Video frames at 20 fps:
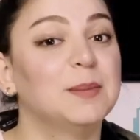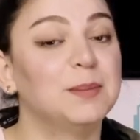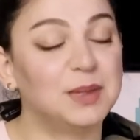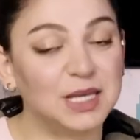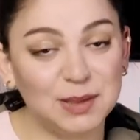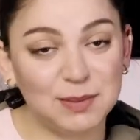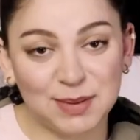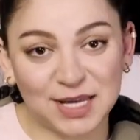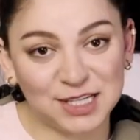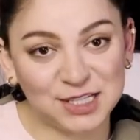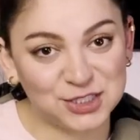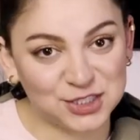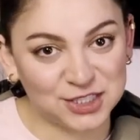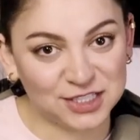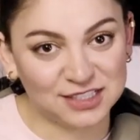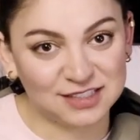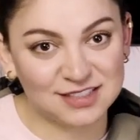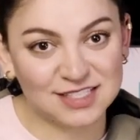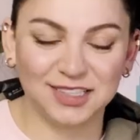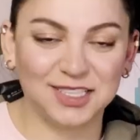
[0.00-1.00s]
Be
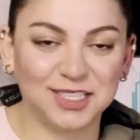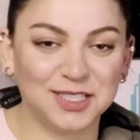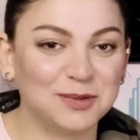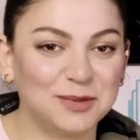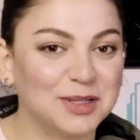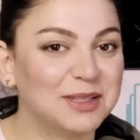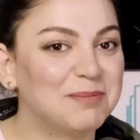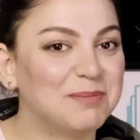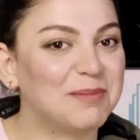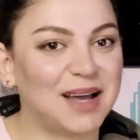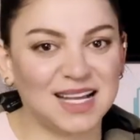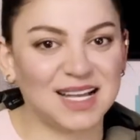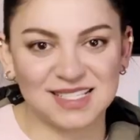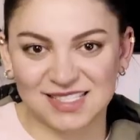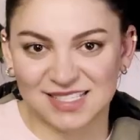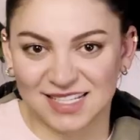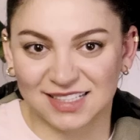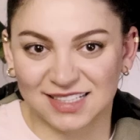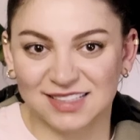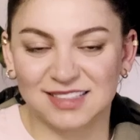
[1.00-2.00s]
patient. You will
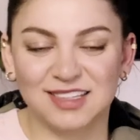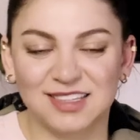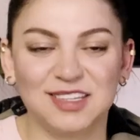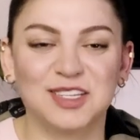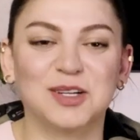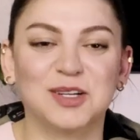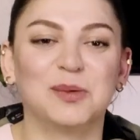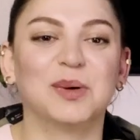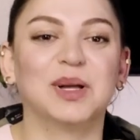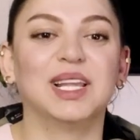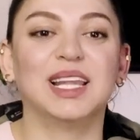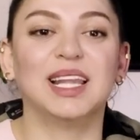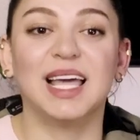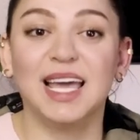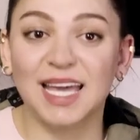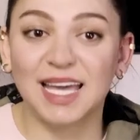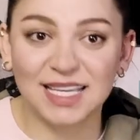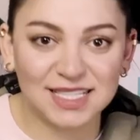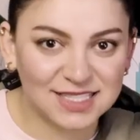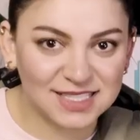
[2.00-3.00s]
pass it, you will
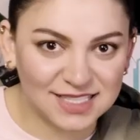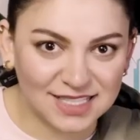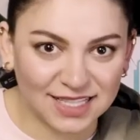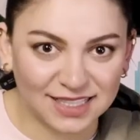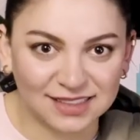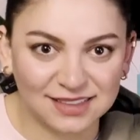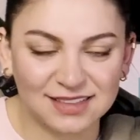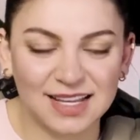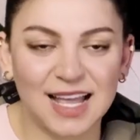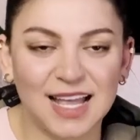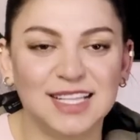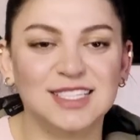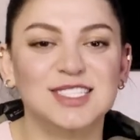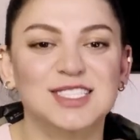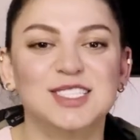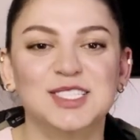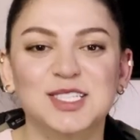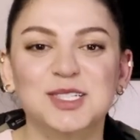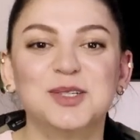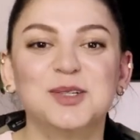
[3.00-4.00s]
ace it,
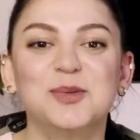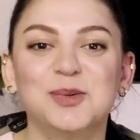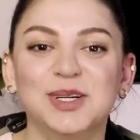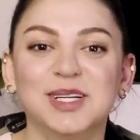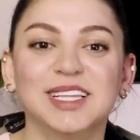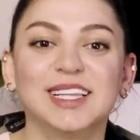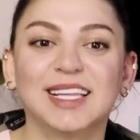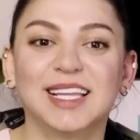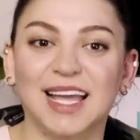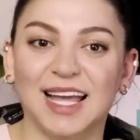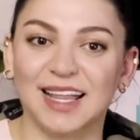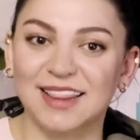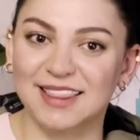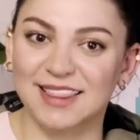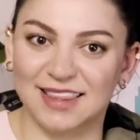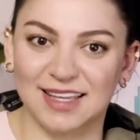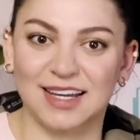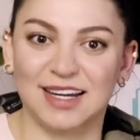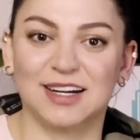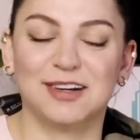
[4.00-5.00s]
and you will
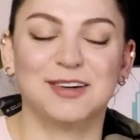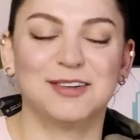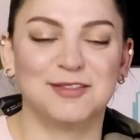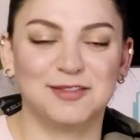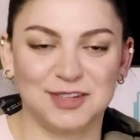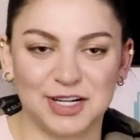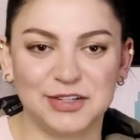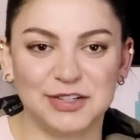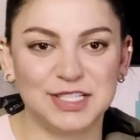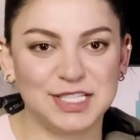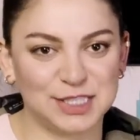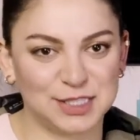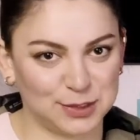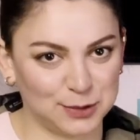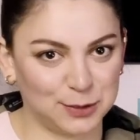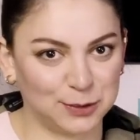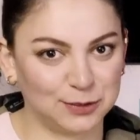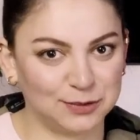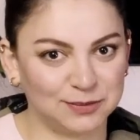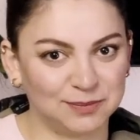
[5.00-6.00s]
get there very
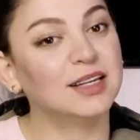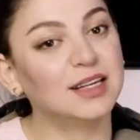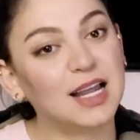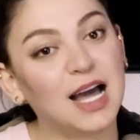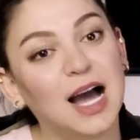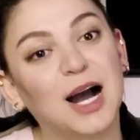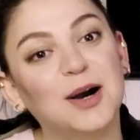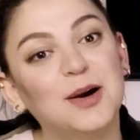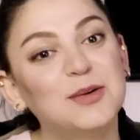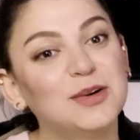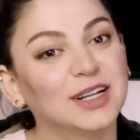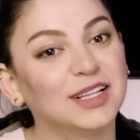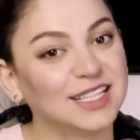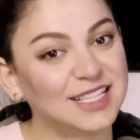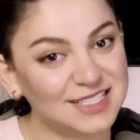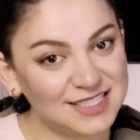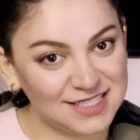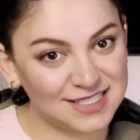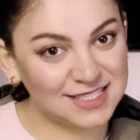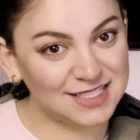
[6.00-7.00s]
soon. Now,
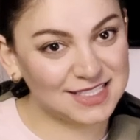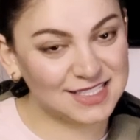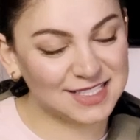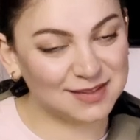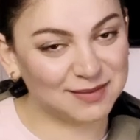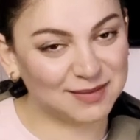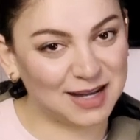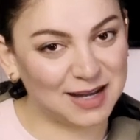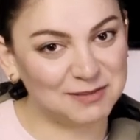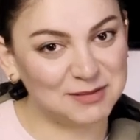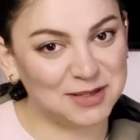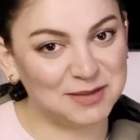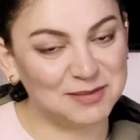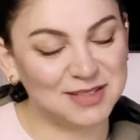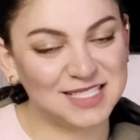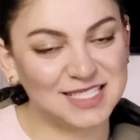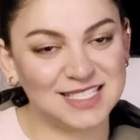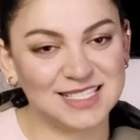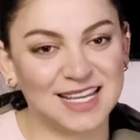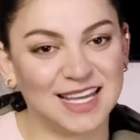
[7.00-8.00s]
let's see some common
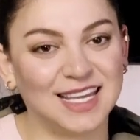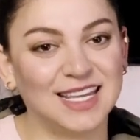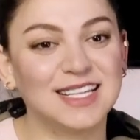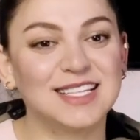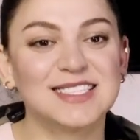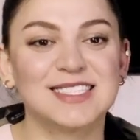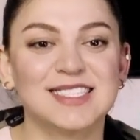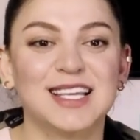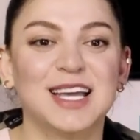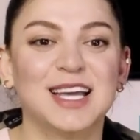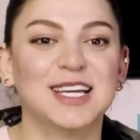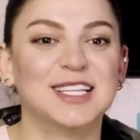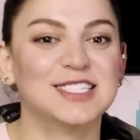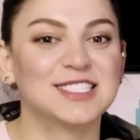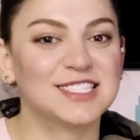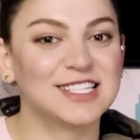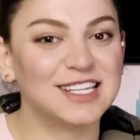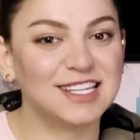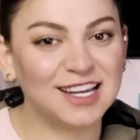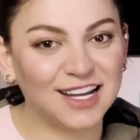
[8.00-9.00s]
mistakes
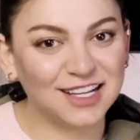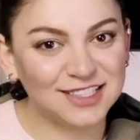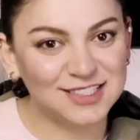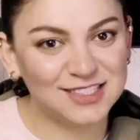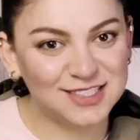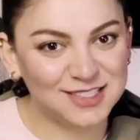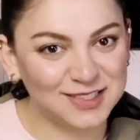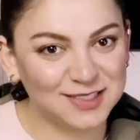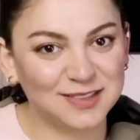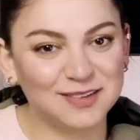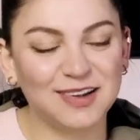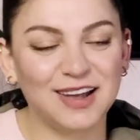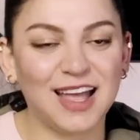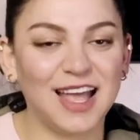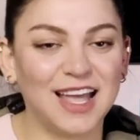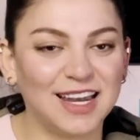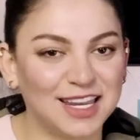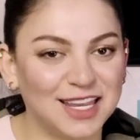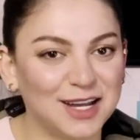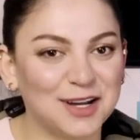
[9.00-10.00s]
to not do
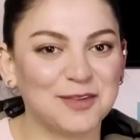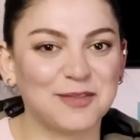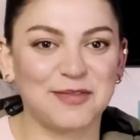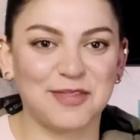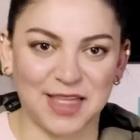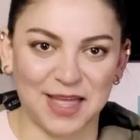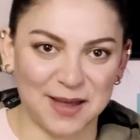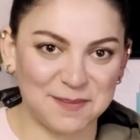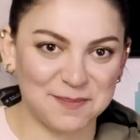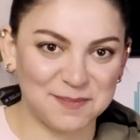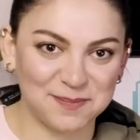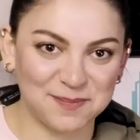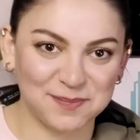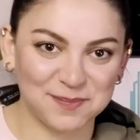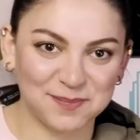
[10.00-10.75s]
any of them.